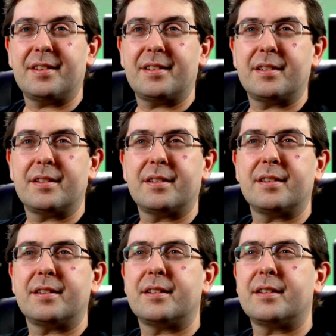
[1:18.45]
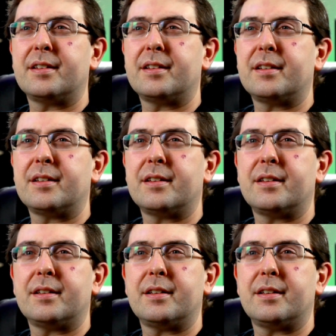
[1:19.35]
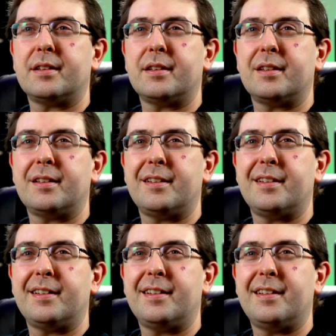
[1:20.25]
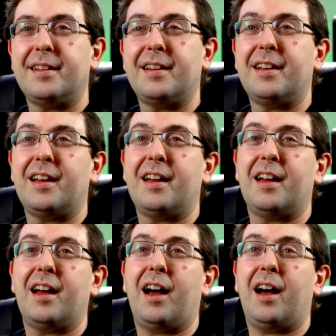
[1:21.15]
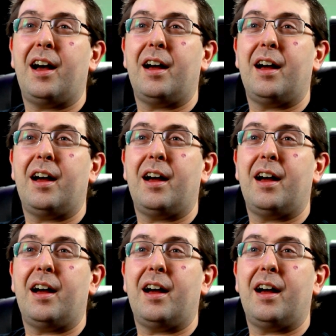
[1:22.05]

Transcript: (no one is talking)